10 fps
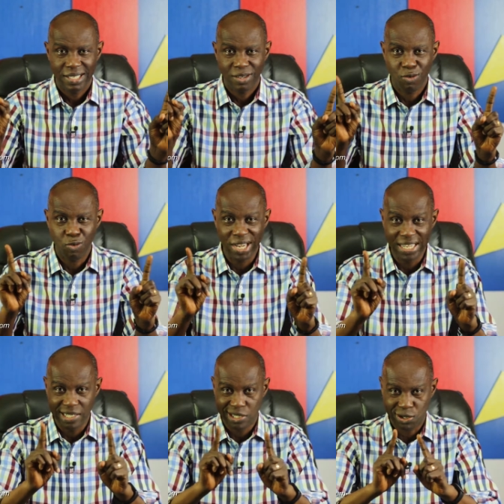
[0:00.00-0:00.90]

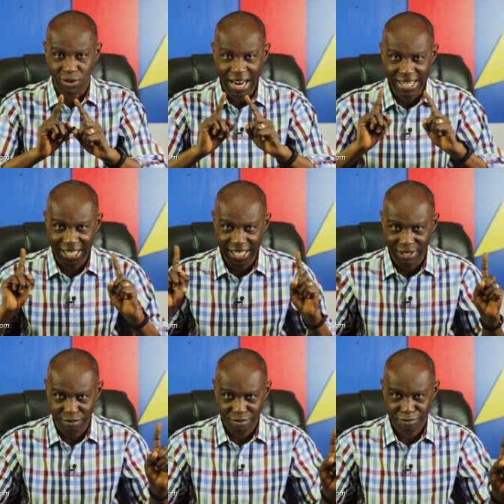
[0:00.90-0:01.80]
wind surrounding
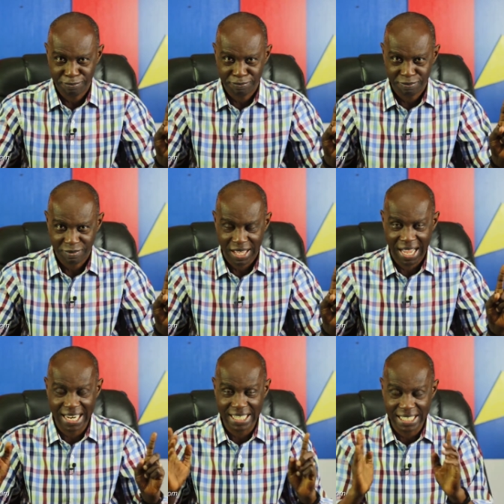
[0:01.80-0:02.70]
him.
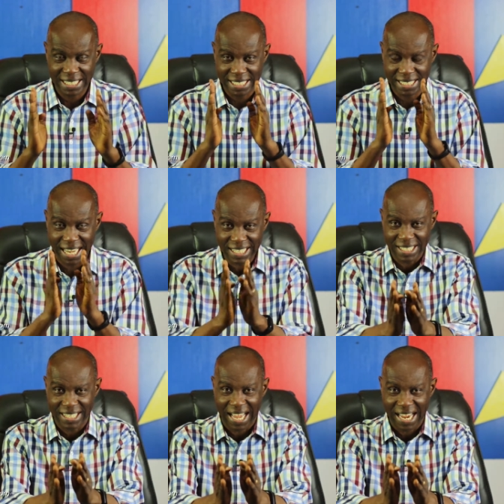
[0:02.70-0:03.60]
And he set
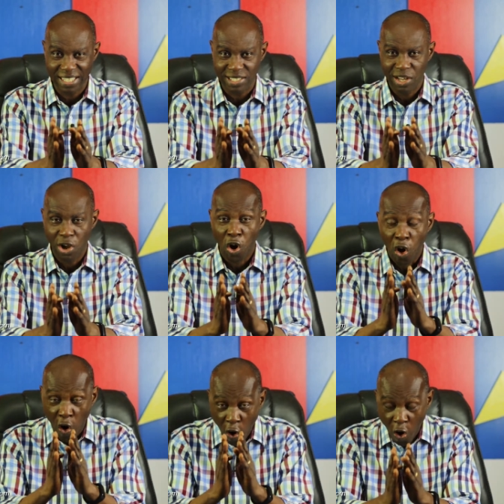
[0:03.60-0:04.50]
his eyes
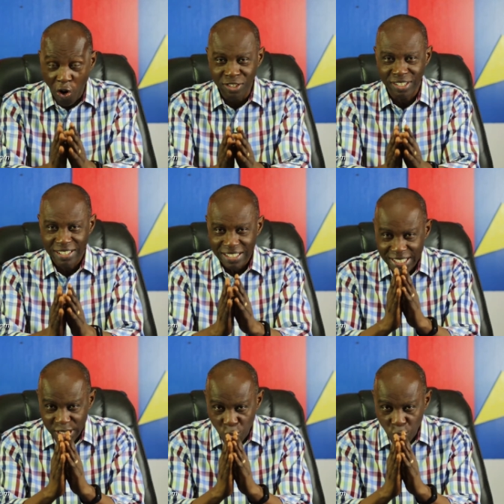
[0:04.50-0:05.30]
on the